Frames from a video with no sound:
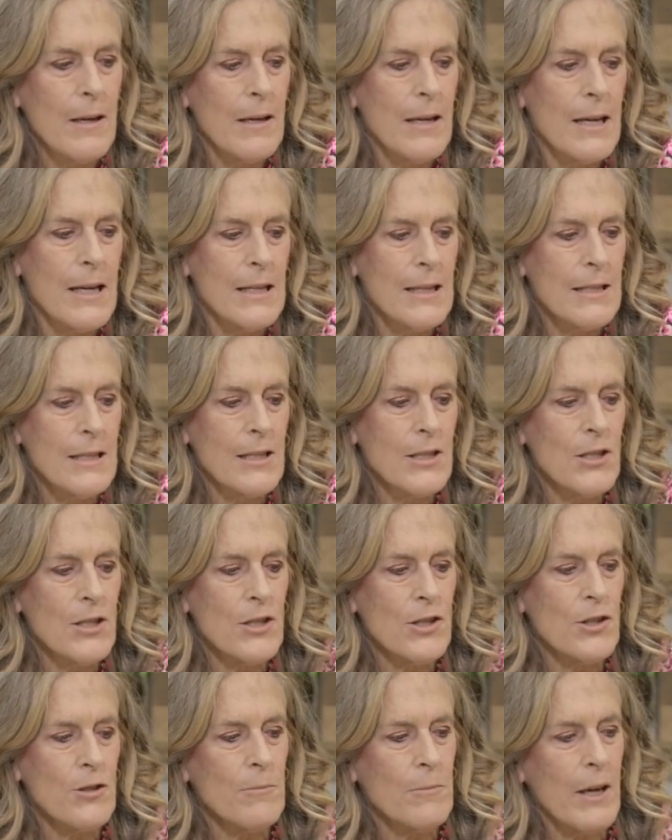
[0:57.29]
In
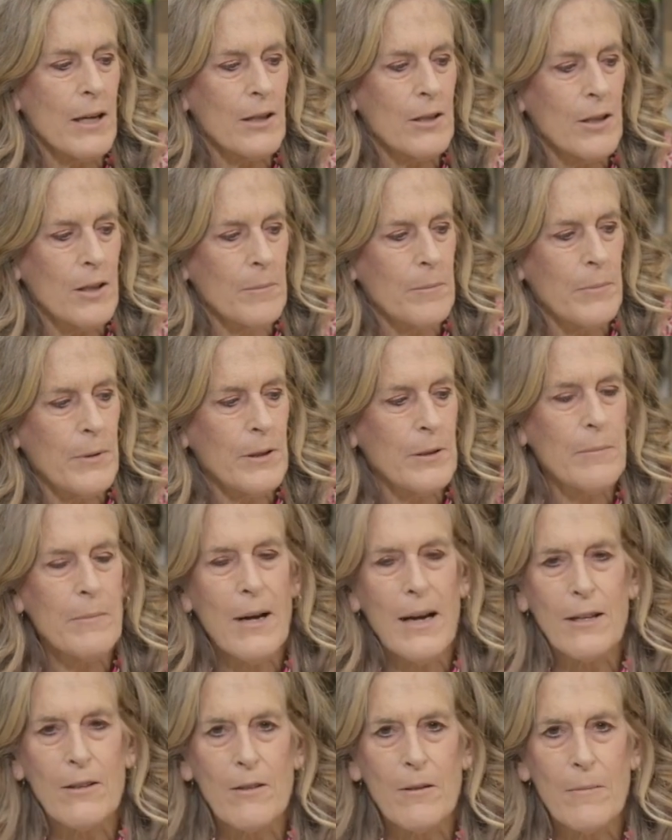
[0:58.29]
addition to my cookbook,
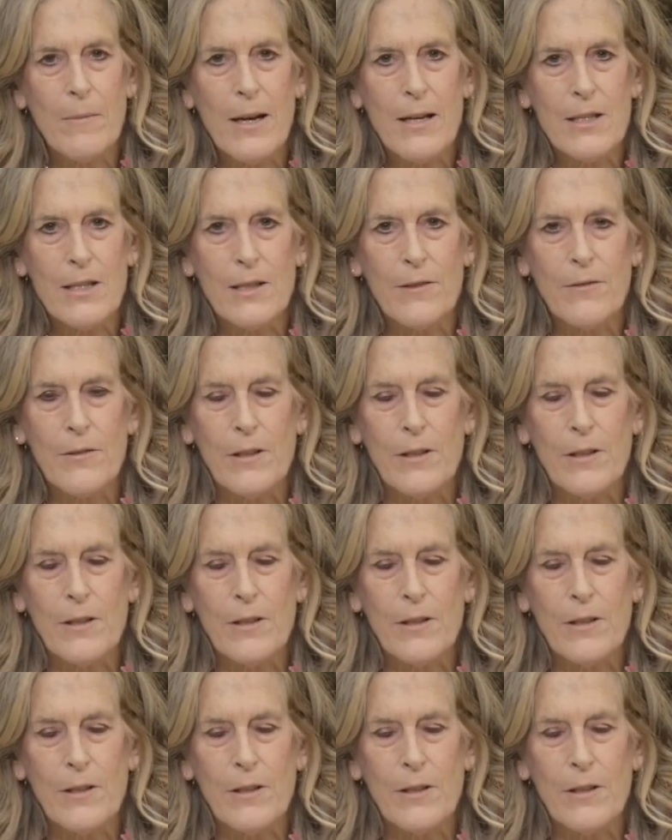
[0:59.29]
Macro Magic